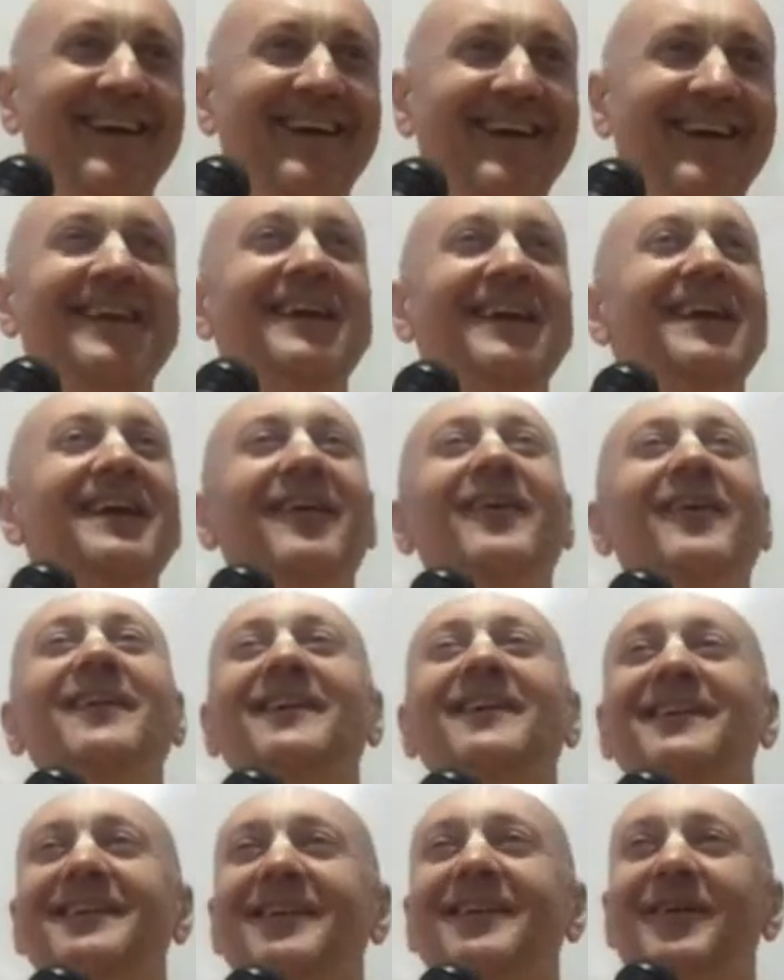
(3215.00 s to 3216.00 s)
He
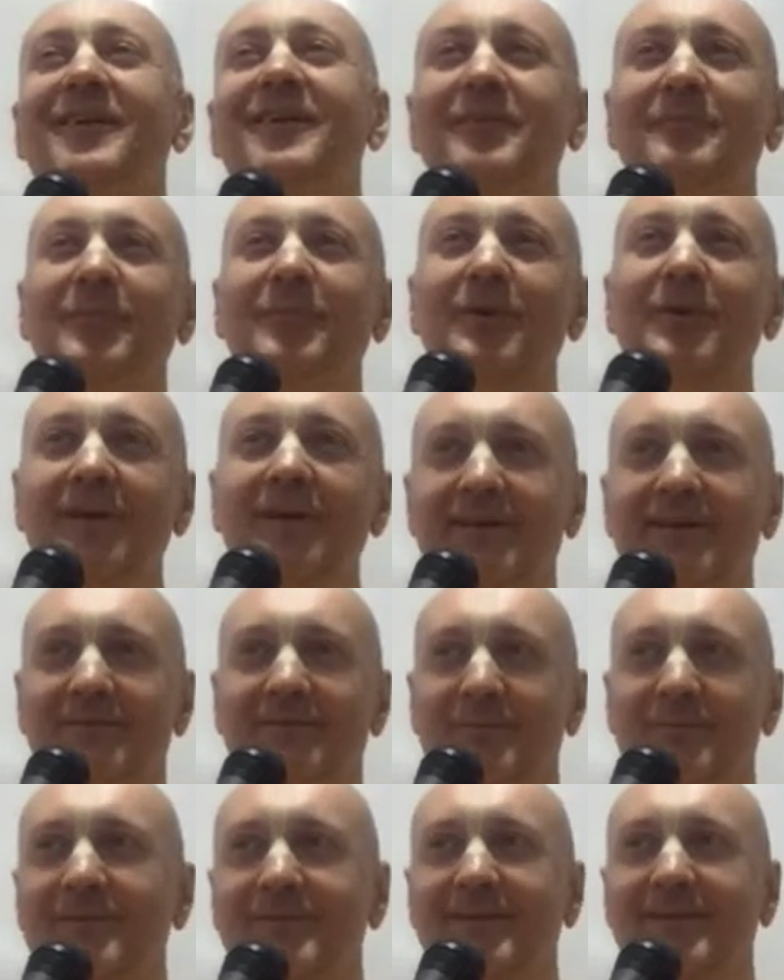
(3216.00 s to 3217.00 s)
already knows more or less
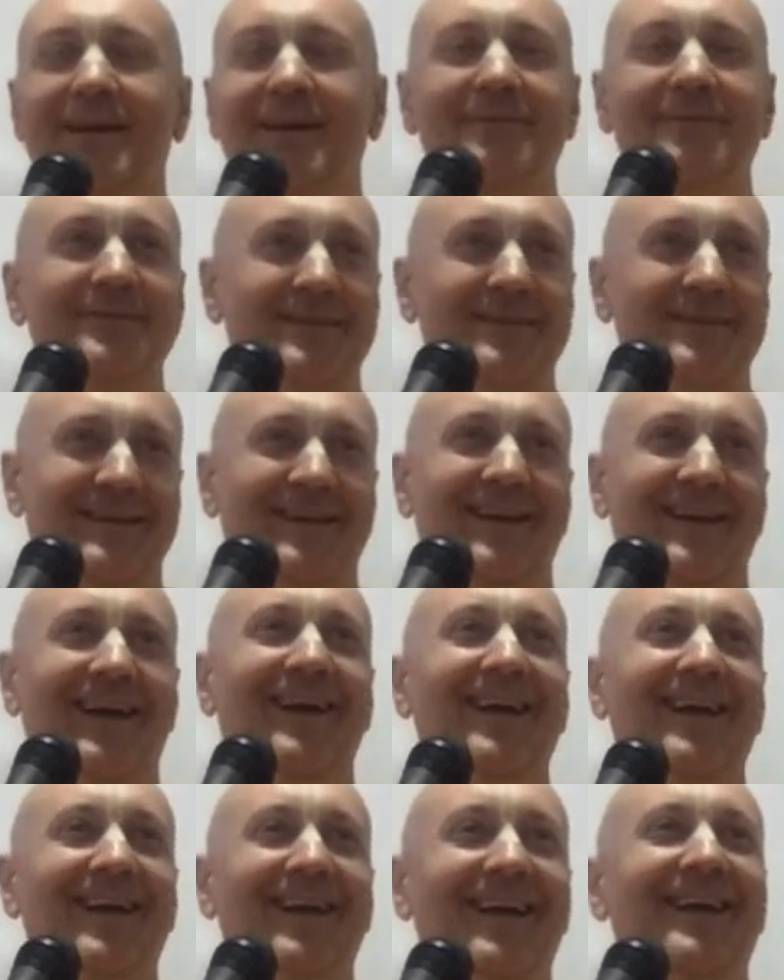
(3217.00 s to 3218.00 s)
what he knows.
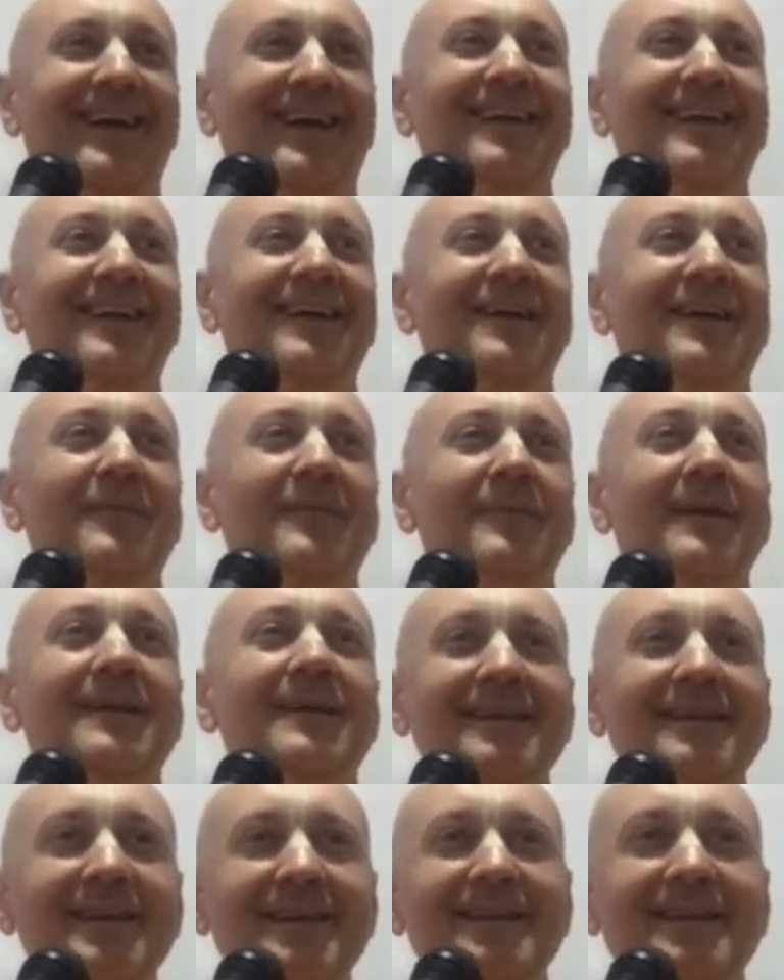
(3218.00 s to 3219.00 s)
But the
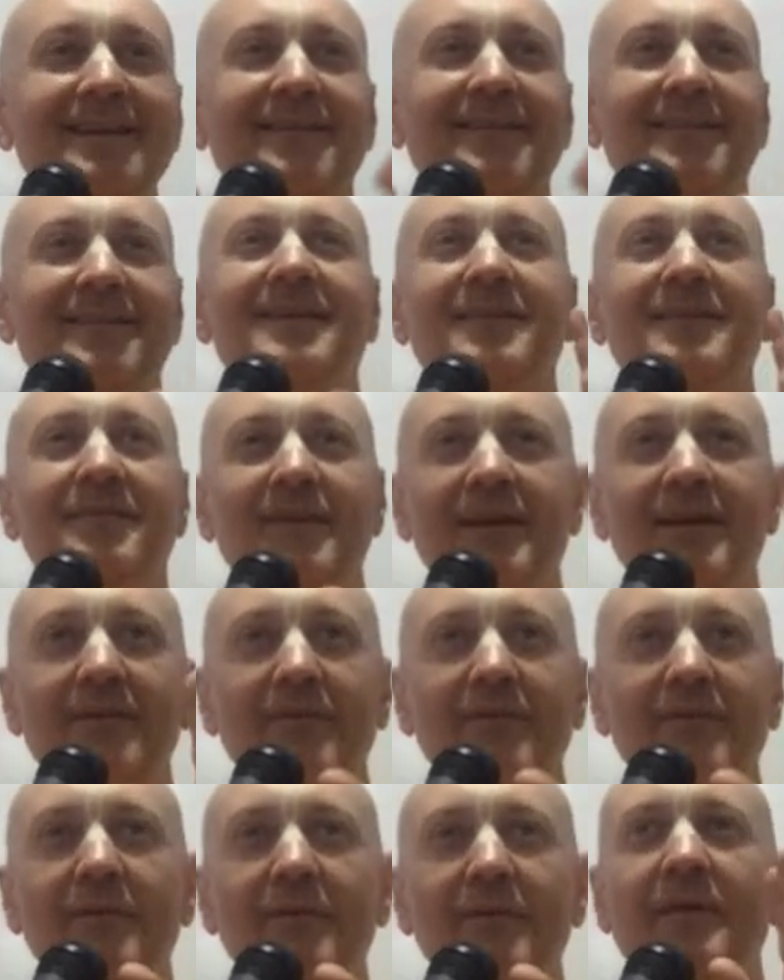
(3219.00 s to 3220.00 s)
details are different. There's
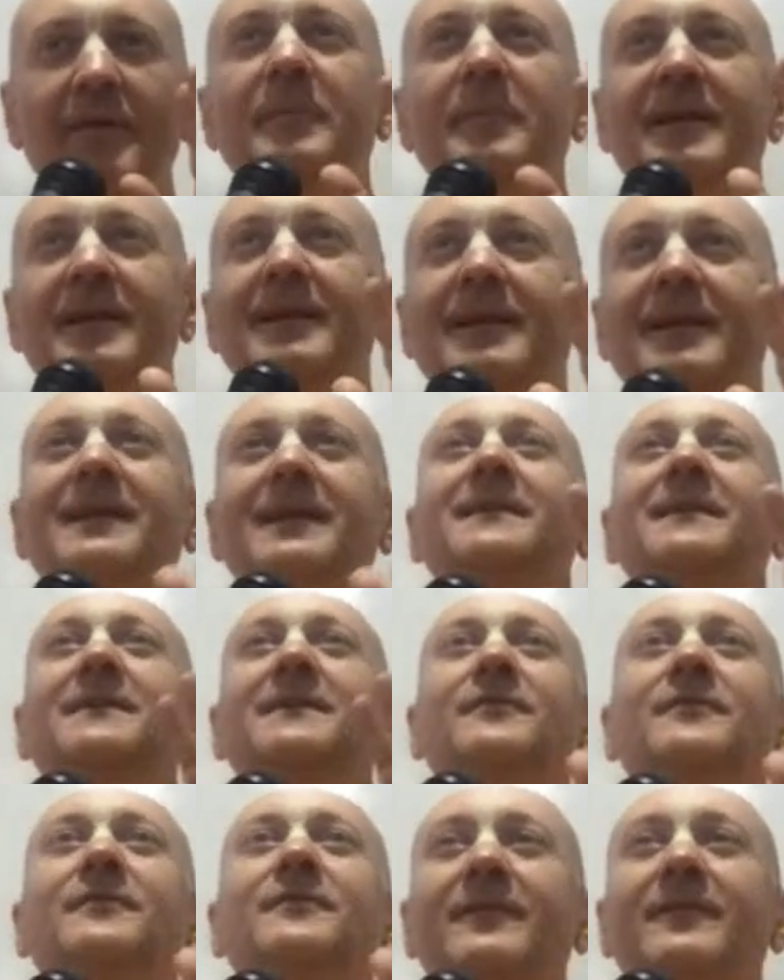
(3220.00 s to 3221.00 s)
all something little
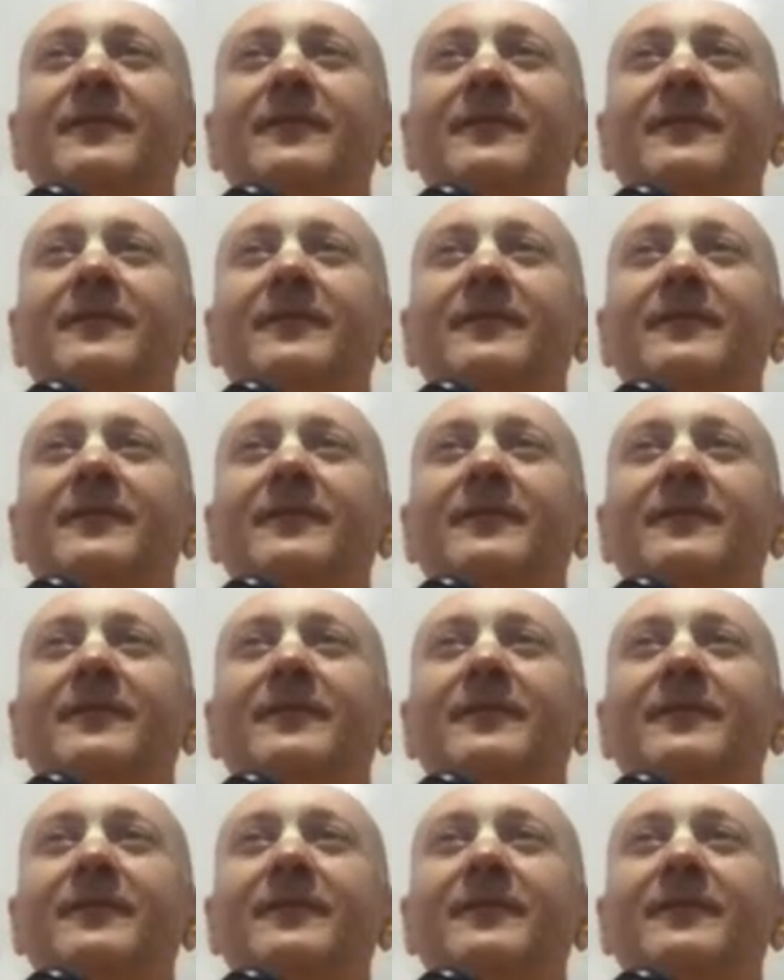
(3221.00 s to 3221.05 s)
different.